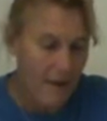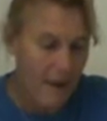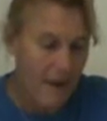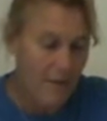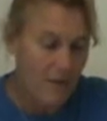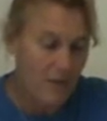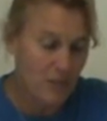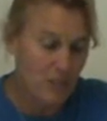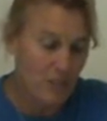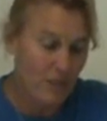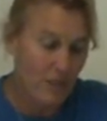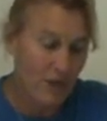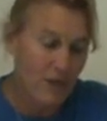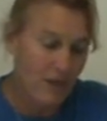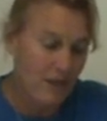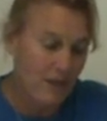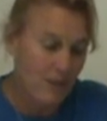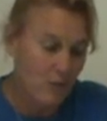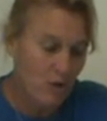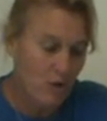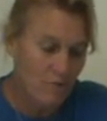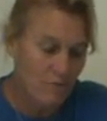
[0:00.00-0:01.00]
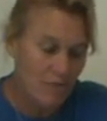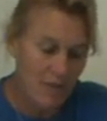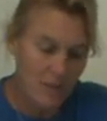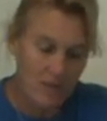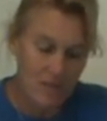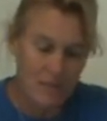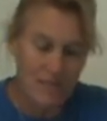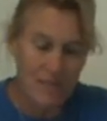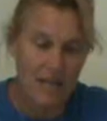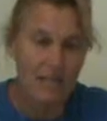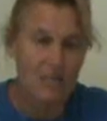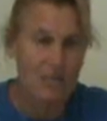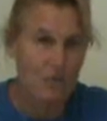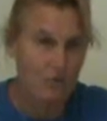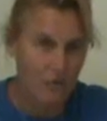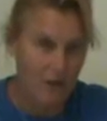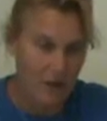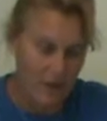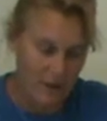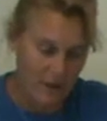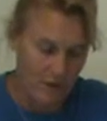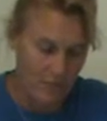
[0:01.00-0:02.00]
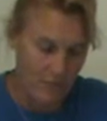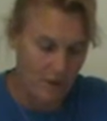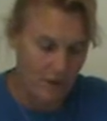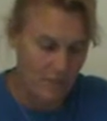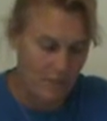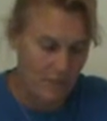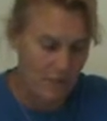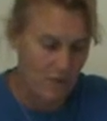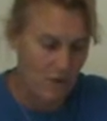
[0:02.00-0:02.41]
And there's friendly worms and there's not so friendly worms.